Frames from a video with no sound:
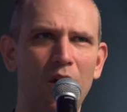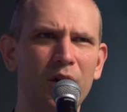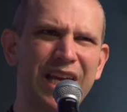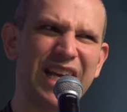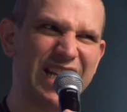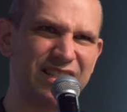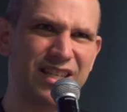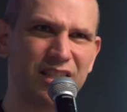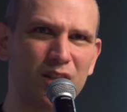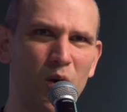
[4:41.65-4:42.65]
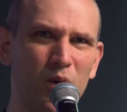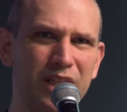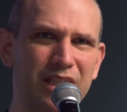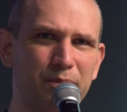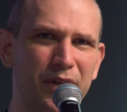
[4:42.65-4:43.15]
okay, is this the
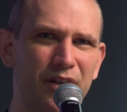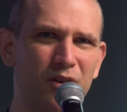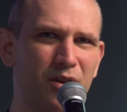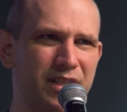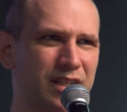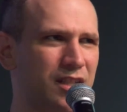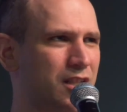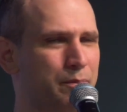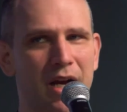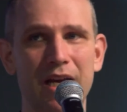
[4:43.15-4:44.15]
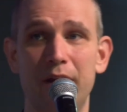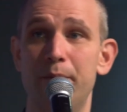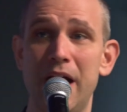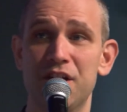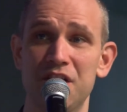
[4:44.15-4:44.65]
Holy Spirit or is this just my
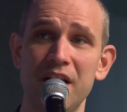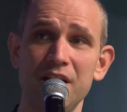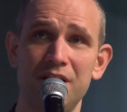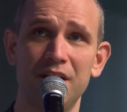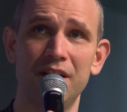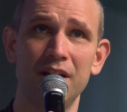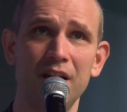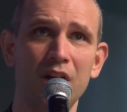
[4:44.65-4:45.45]
imagination?